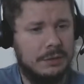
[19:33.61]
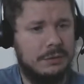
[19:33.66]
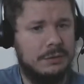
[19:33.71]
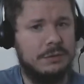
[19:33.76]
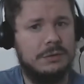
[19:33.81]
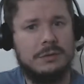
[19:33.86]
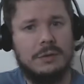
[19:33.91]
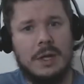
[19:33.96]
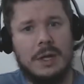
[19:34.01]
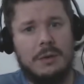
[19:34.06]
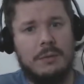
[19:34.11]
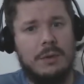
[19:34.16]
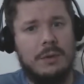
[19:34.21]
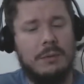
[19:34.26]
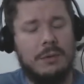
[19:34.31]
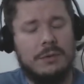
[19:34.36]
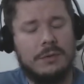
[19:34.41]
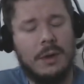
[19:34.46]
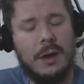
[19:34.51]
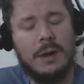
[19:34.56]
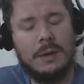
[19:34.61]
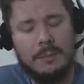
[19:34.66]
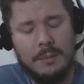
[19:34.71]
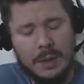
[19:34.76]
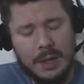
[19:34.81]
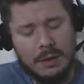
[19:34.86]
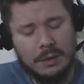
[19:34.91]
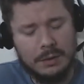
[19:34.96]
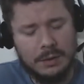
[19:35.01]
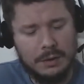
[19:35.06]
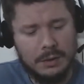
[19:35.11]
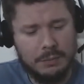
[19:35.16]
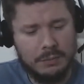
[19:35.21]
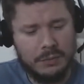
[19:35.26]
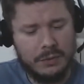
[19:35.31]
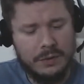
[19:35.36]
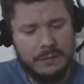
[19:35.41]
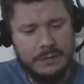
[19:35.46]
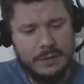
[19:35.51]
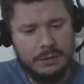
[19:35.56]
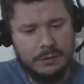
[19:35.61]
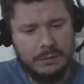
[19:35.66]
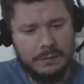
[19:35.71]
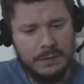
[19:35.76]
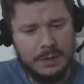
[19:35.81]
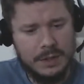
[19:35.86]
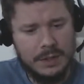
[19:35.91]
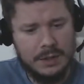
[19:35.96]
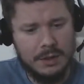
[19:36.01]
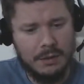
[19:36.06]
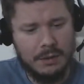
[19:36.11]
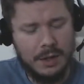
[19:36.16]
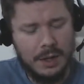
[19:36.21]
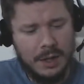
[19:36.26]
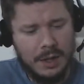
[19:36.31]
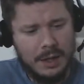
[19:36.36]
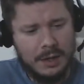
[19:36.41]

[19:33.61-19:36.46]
Just like we were talking about in the previous video,